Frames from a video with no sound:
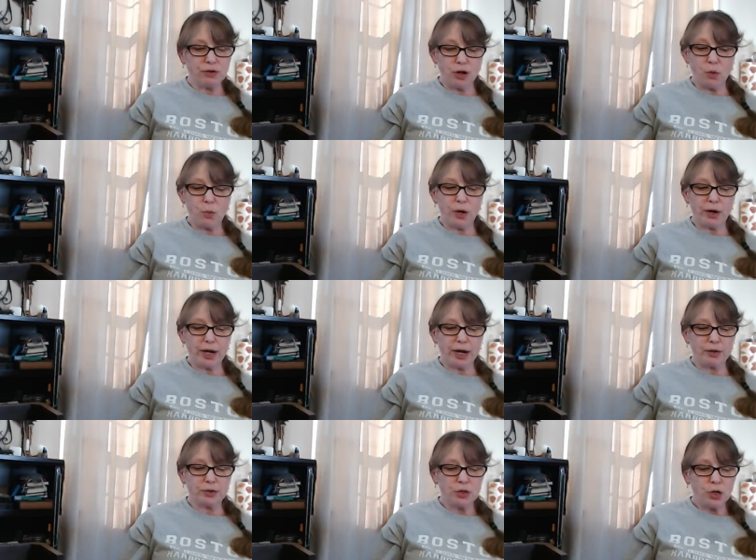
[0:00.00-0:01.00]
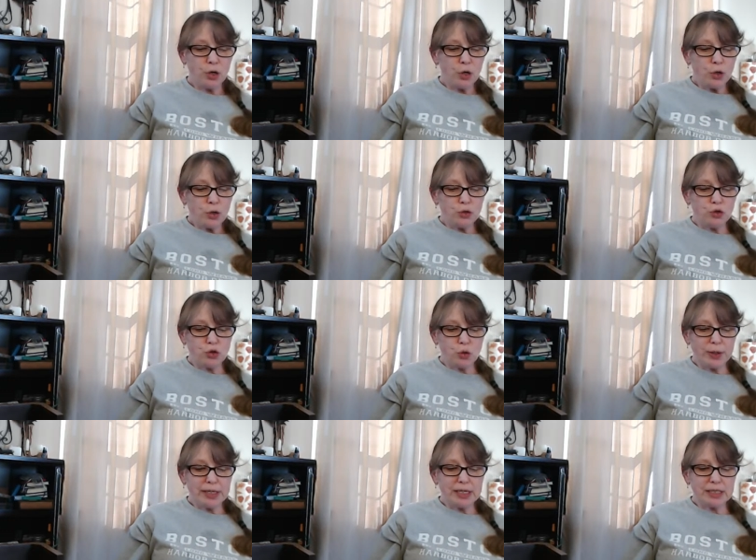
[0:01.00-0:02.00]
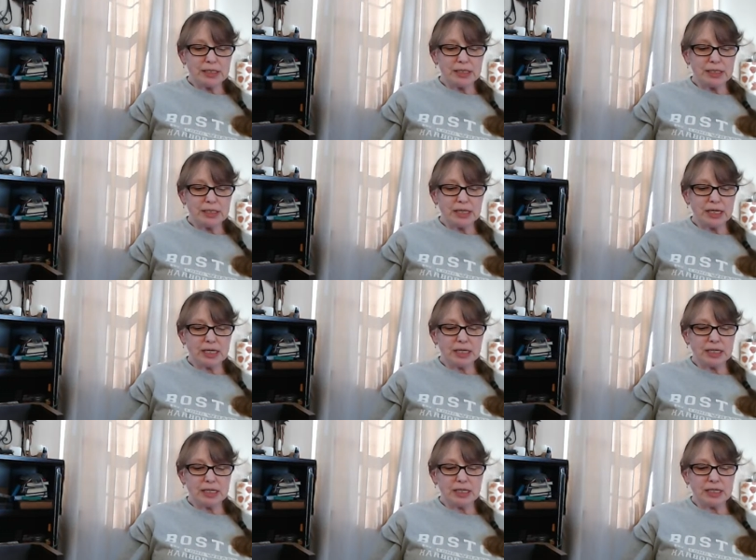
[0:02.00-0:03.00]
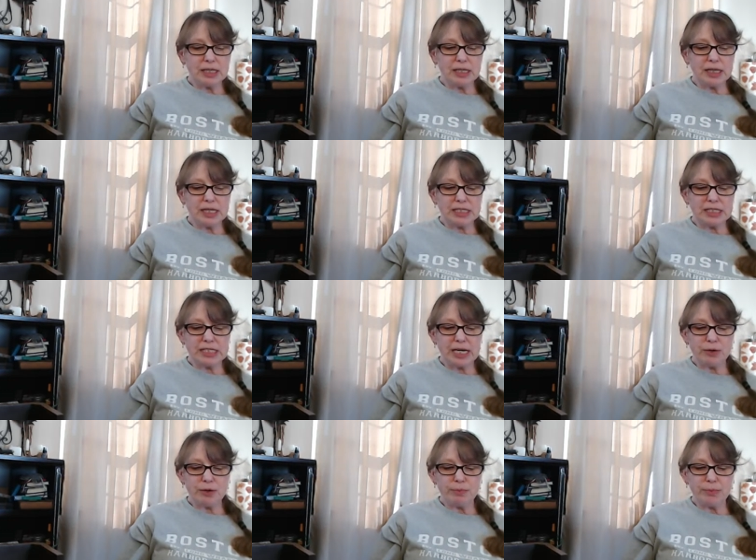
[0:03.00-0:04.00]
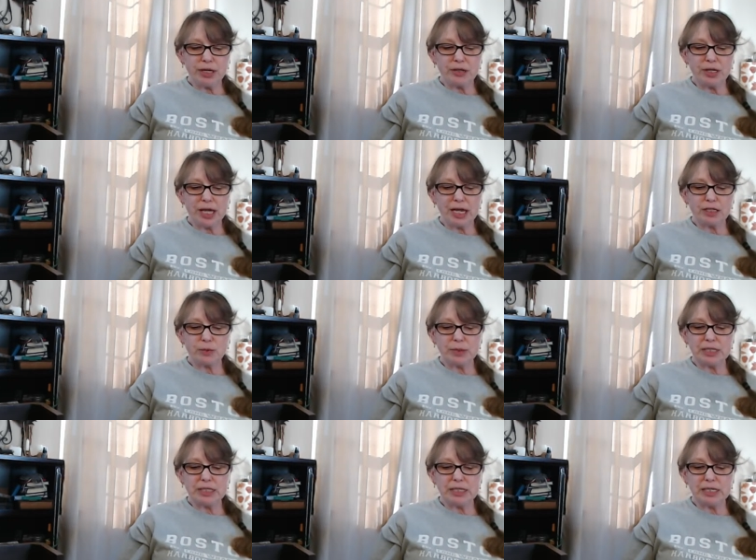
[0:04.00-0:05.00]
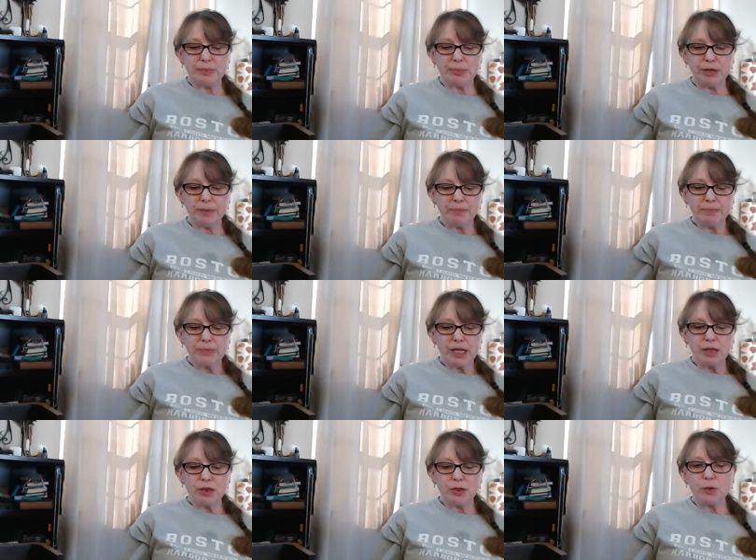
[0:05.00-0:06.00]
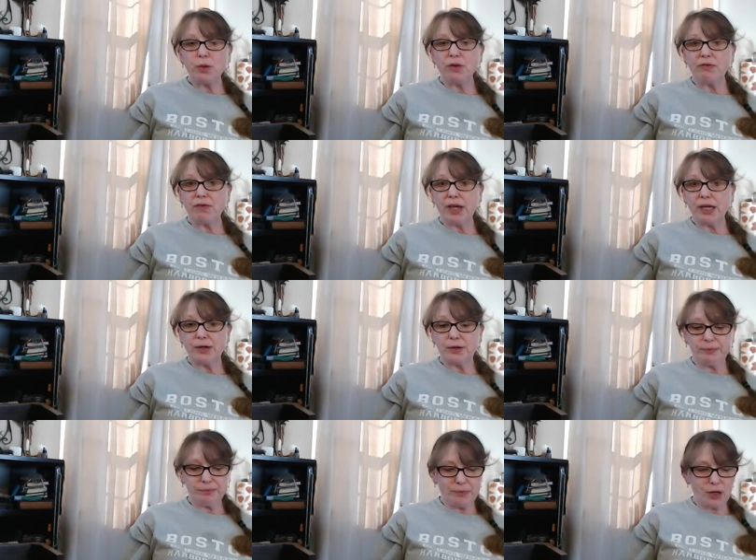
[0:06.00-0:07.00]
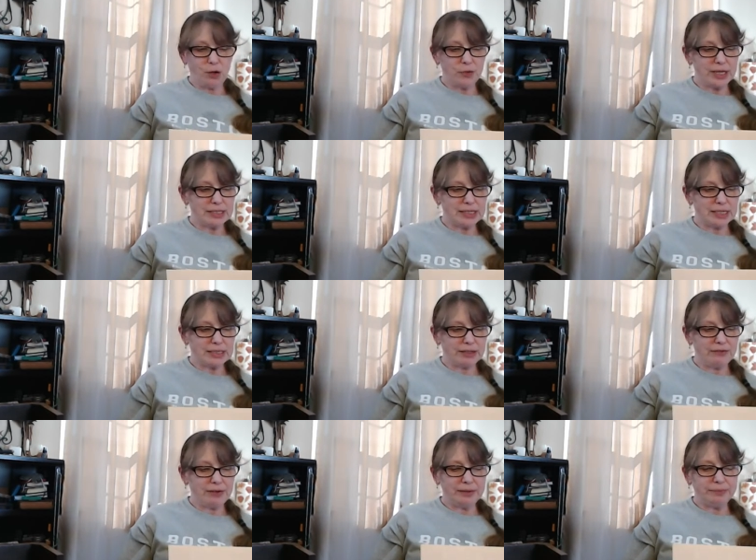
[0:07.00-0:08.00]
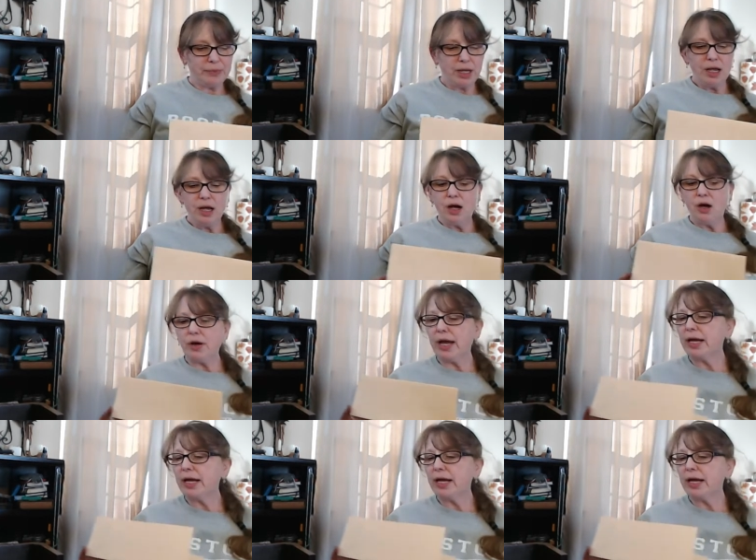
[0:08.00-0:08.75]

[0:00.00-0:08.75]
nowhere else. Join us this sacred month as we steep through the veil. Oh, that sounds like fun. Okay,